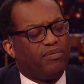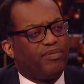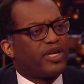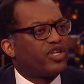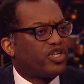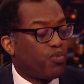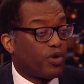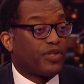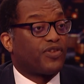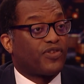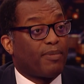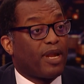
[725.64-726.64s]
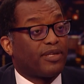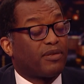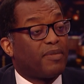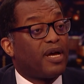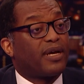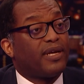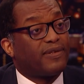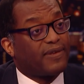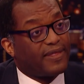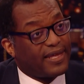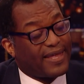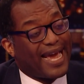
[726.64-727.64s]
Because she wanted to stabilise the markets. I
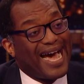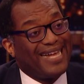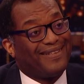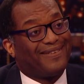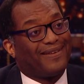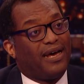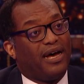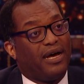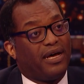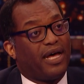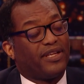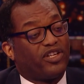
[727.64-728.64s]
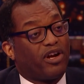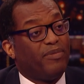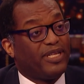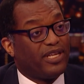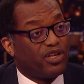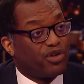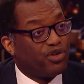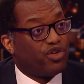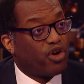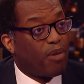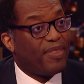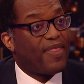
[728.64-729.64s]
think they had... I think Jeremy did a good
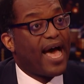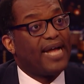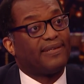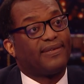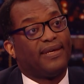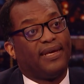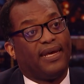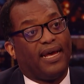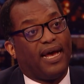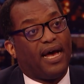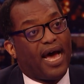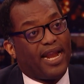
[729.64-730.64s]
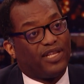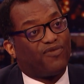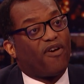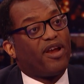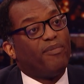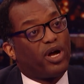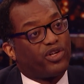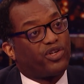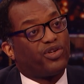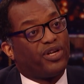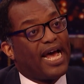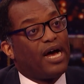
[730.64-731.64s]
job in that. And it's very
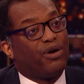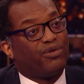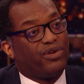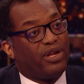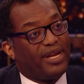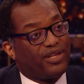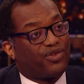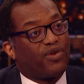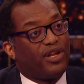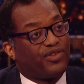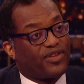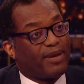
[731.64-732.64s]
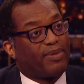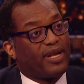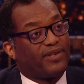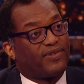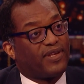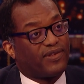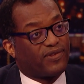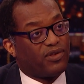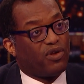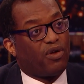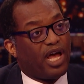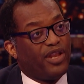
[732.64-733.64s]
much now, you know, let's try and stabilise things
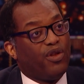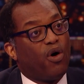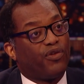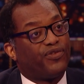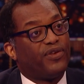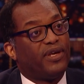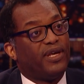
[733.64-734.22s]
and not